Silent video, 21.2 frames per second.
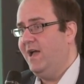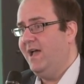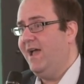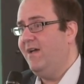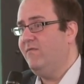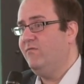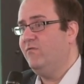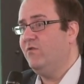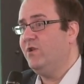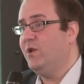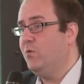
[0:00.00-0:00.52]

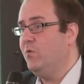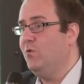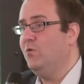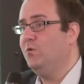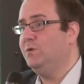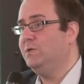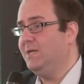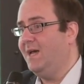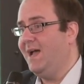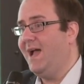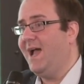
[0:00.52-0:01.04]
every
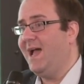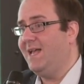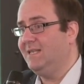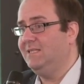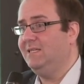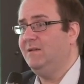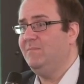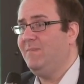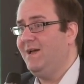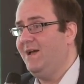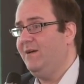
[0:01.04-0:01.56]
quarter asked
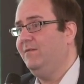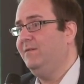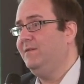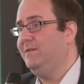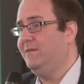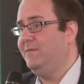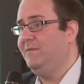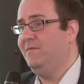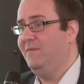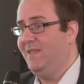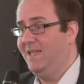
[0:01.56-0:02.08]
about
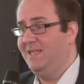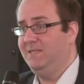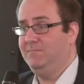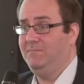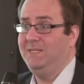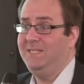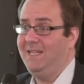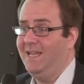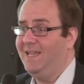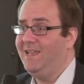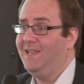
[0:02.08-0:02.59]
these
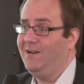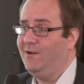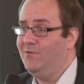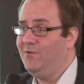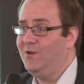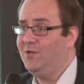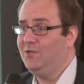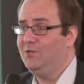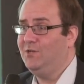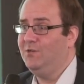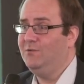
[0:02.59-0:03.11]
particular
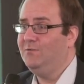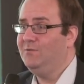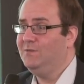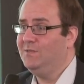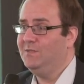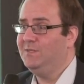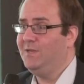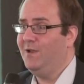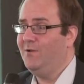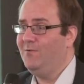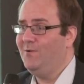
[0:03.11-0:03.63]
issues.
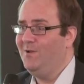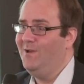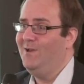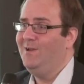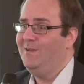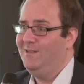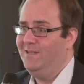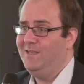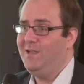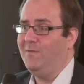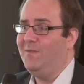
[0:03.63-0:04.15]
So
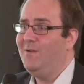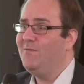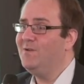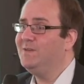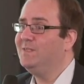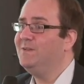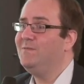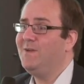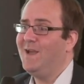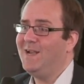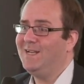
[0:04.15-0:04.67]
yeah, there is
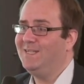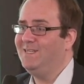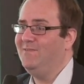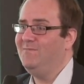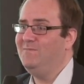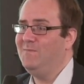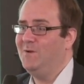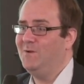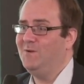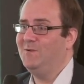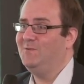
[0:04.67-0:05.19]
effective
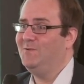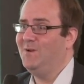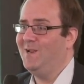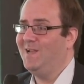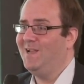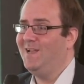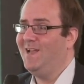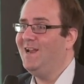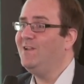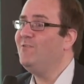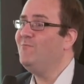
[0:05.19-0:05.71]

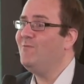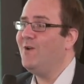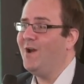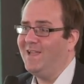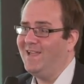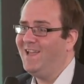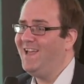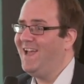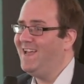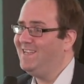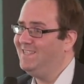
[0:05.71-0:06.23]
monitoring. And you're right,
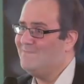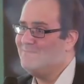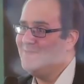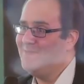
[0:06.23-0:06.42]
it has to